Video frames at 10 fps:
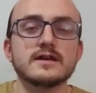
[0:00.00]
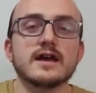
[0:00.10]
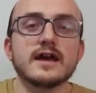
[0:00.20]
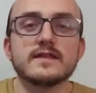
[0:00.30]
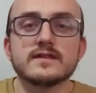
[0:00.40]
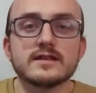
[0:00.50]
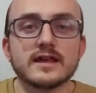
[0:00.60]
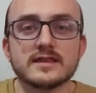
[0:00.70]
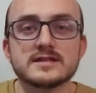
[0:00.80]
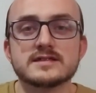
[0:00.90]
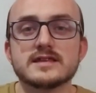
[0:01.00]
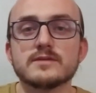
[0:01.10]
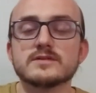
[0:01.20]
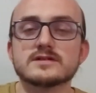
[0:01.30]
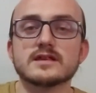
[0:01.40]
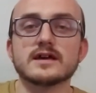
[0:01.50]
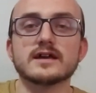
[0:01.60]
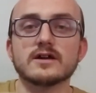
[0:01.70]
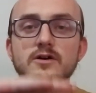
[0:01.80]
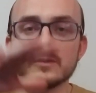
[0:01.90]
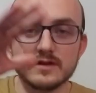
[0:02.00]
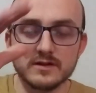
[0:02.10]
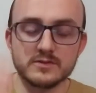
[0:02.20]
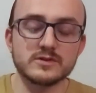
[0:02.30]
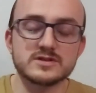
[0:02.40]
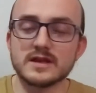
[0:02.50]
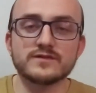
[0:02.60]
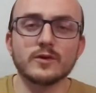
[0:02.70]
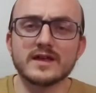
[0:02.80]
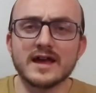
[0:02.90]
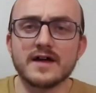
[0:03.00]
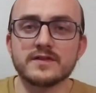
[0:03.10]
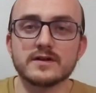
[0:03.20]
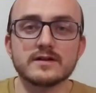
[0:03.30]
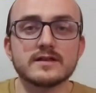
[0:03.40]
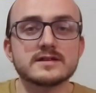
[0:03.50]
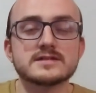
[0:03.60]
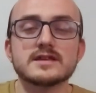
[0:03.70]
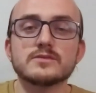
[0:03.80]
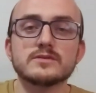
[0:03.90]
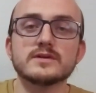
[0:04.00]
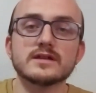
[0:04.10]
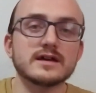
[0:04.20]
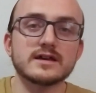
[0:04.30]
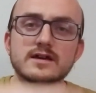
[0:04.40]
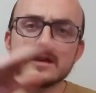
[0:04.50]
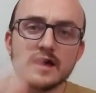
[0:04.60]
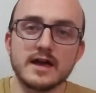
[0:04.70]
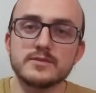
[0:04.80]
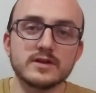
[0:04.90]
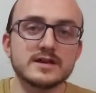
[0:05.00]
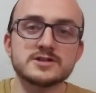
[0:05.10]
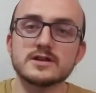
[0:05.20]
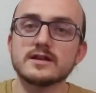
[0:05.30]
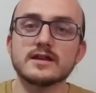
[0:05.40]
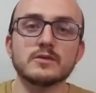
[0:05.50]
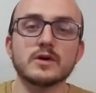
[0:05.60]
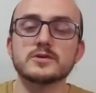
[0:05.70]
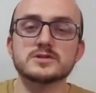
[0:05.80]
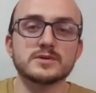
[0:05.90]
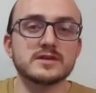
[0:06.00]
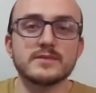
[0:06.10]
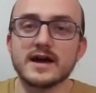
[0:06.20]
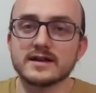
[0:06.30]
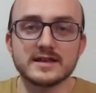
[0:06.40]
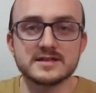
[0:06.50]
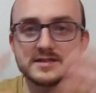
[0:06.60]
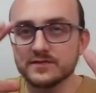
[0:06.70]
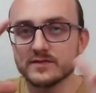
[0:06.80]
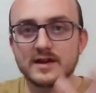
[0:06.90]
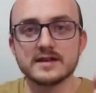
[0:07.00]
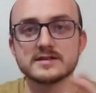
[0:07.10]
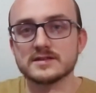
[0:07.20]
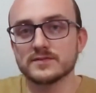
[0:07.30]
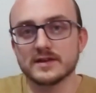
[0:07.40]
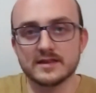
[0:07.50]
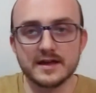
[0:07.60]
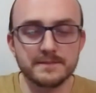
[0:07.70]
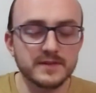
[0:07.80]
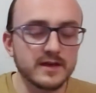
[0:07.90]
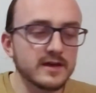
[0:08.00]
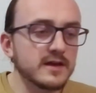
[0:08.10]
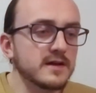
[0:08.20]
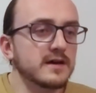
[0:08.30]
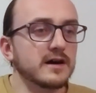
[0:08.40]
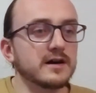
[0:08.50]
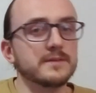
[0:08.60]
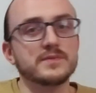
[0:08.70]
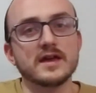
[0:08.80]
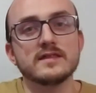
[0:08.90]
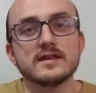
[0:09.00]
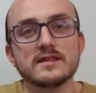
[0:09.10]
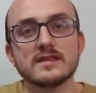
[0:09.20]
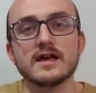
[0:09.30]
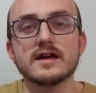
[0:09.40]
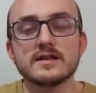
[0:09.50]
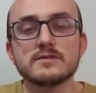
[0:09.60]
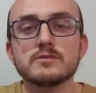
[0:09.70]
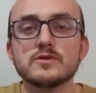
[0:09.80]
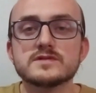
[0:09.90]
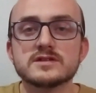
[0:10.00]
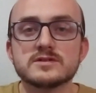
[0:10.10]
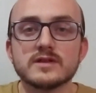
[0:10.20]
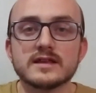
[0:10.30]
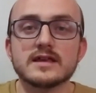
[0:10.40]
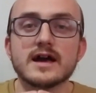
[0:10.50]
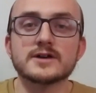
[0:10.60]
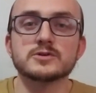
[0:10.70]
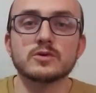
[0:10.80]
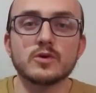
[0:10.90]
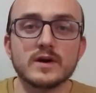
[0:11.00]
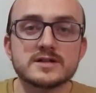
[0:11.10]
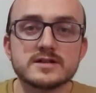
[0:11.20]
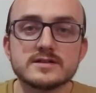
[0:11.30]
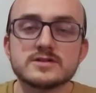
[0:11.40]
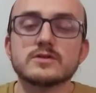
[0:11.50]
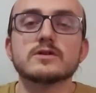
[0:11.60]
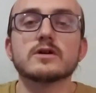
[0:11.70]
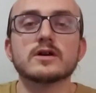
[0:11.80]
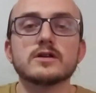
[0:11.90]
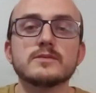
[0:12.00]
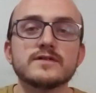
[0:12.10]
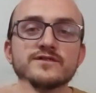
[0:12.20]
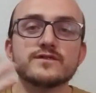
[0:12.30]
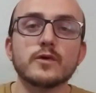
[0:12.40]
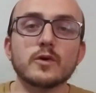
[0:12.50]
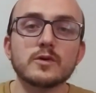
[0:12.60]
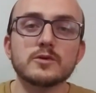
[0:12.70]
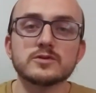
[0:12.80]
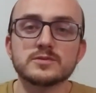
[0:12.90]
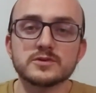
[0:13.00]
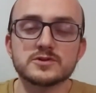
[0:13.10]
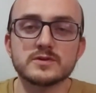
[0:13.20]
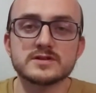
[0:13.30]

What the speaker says: and then like the stem is like, it's like Foley catheter, and the stem would be like ambulation, and where would you put the bag, like stuff like that. And then that moves into like the actual questions. So there are going to be 4 multiple choice